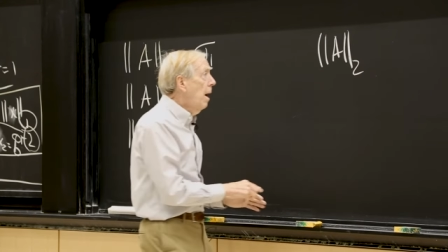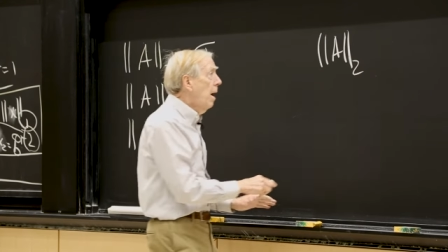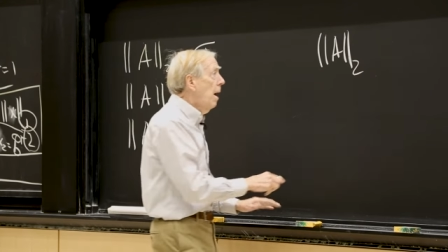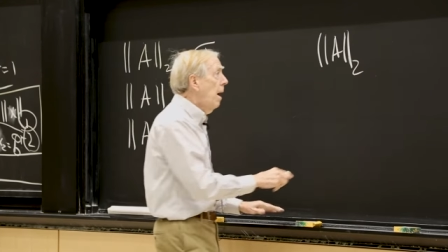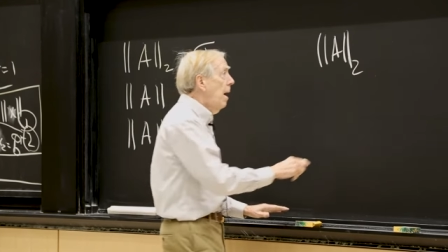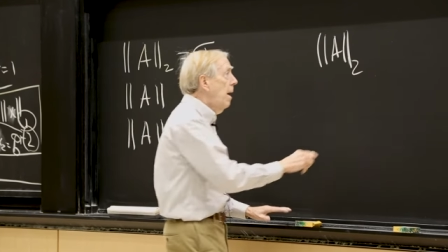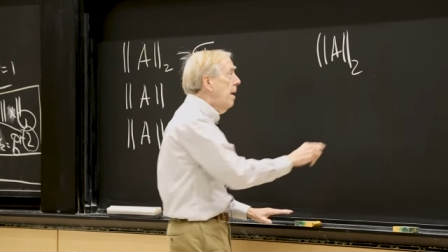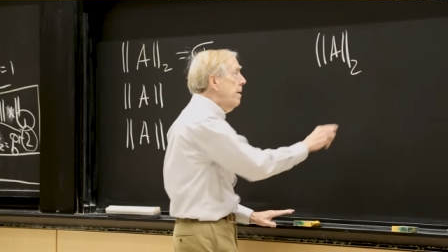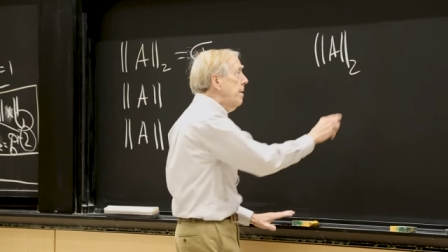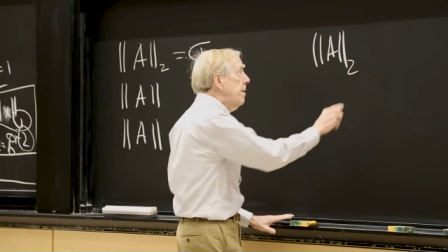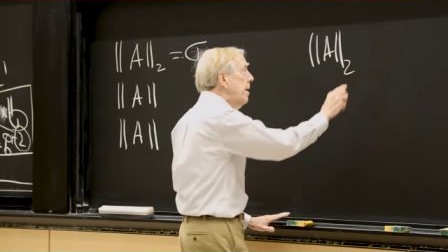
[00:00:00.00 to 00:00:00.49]

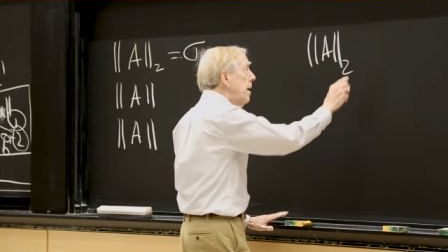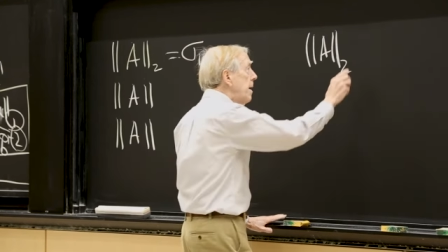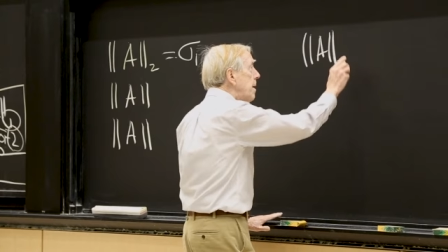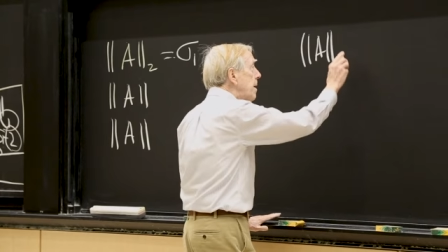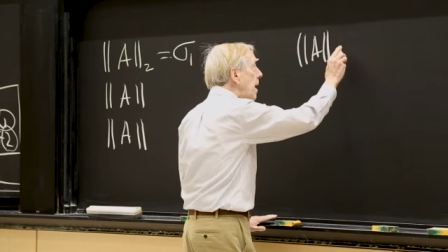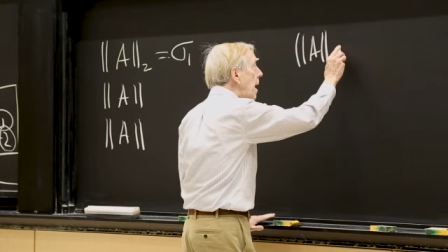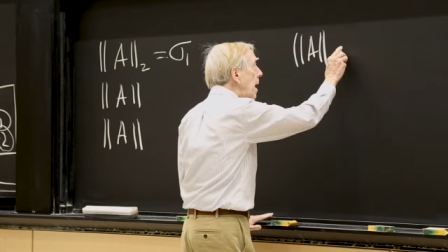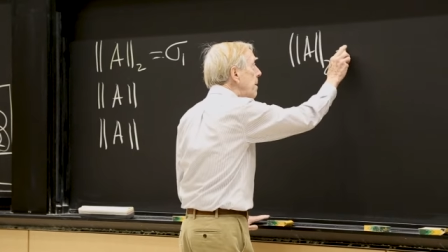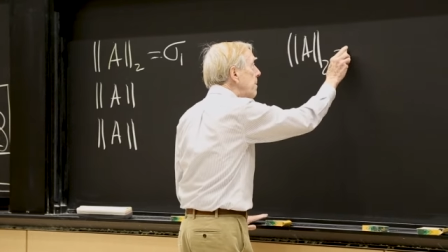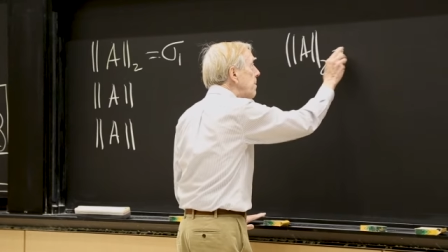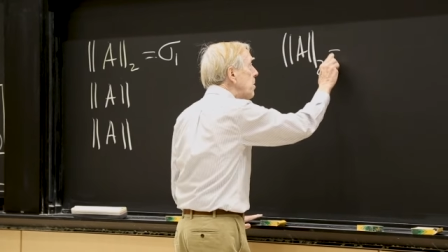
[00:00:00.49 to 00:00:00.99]
I think
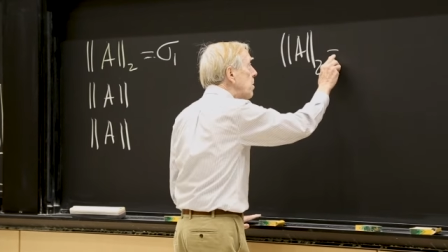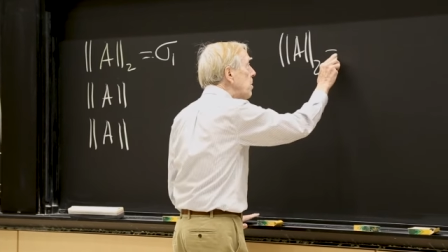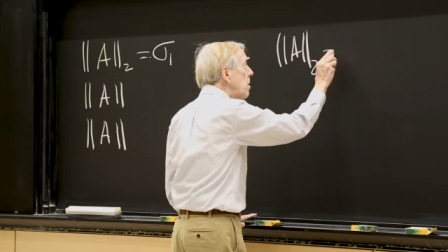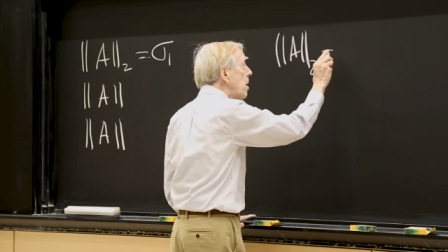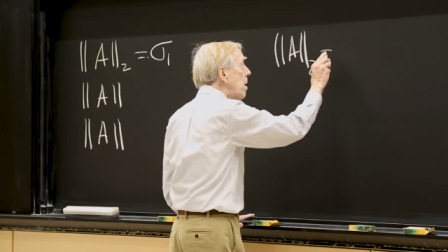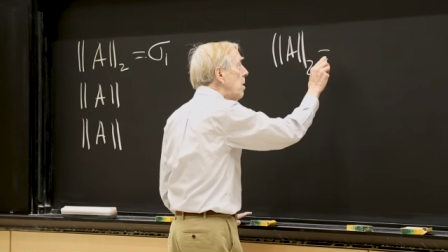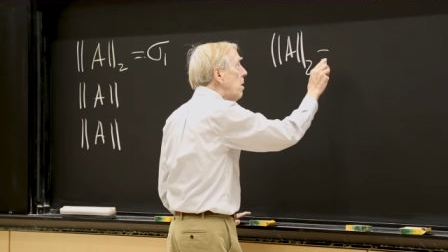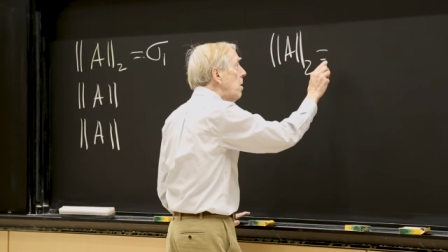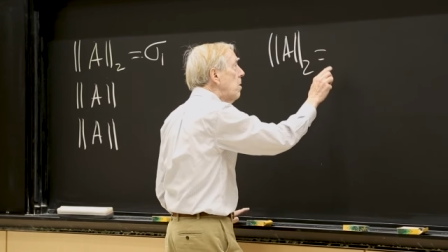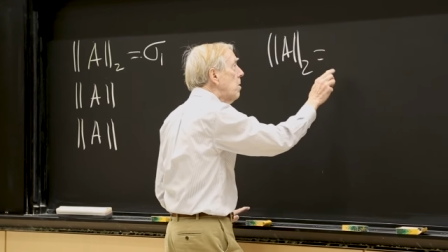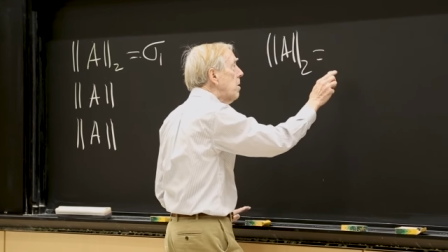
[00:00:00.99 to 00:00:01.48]
I'm going
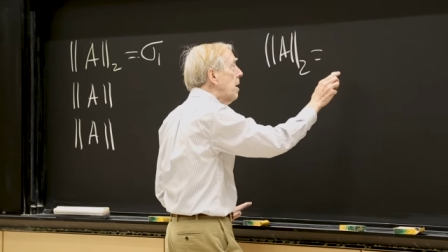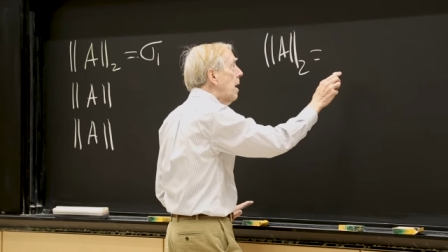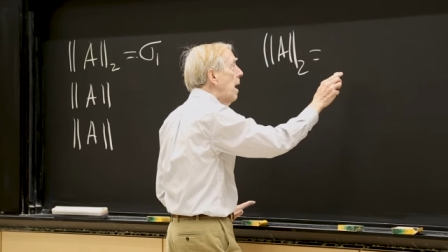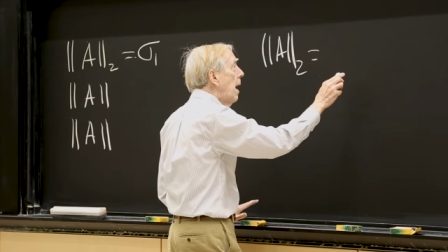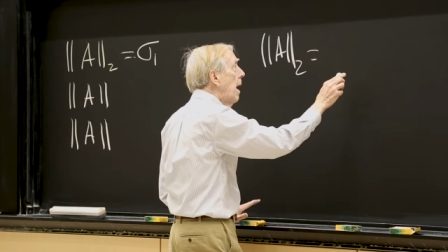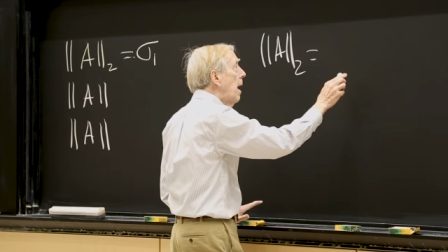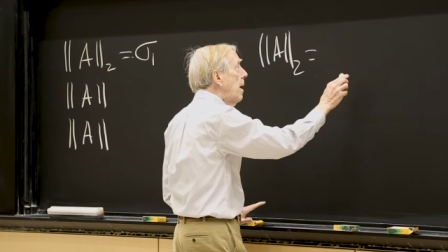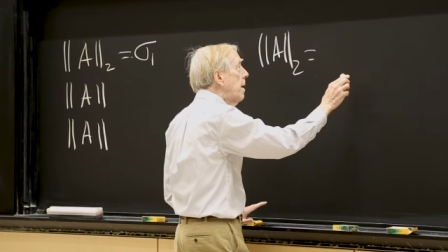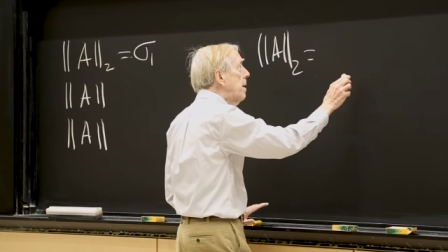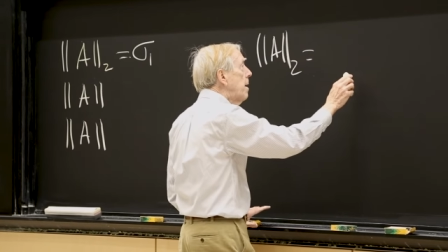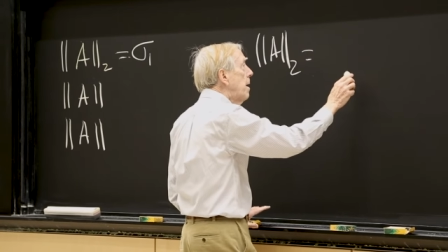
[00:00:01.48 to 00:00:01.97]
to look
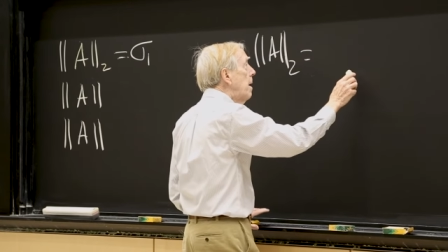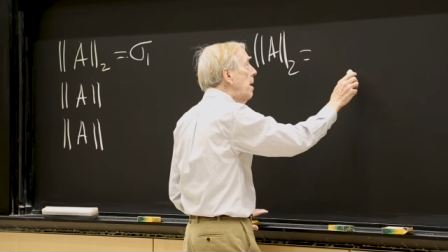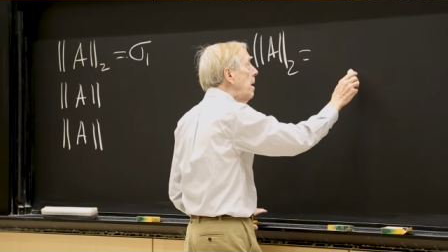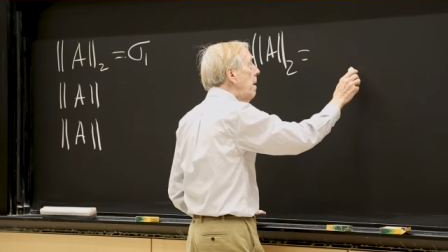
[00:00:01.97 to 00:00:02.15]
at